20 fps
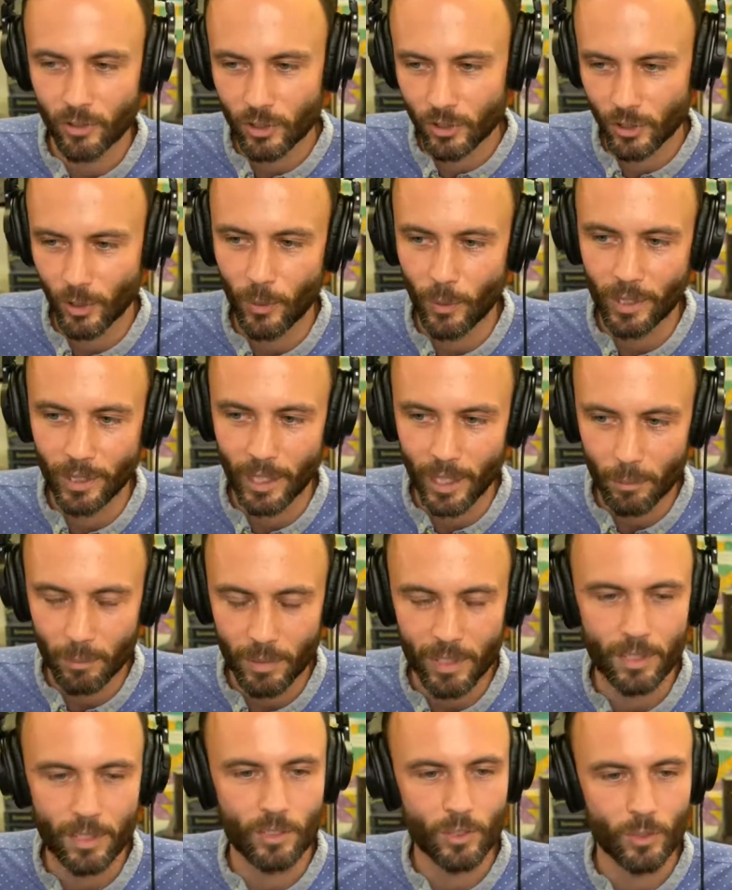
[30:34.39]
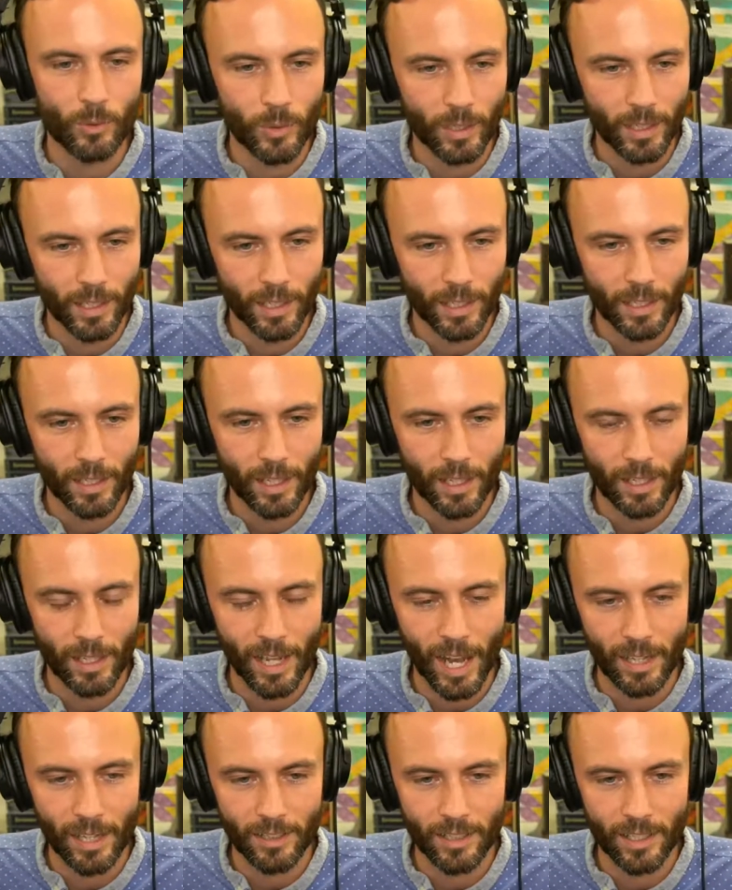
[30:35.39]
showing up and doing it, and
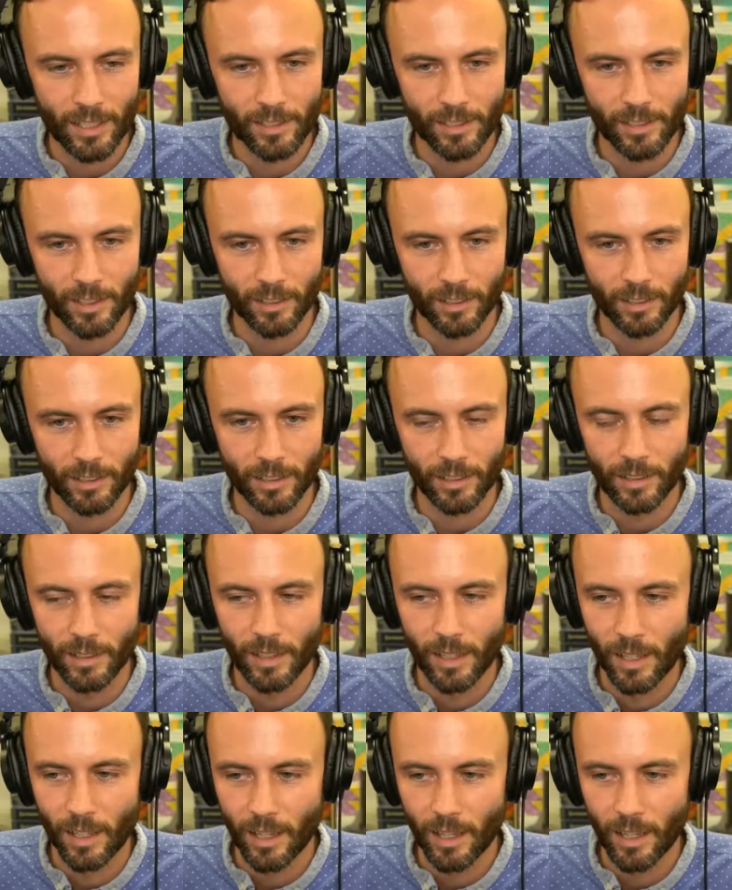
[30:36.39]
not necessarily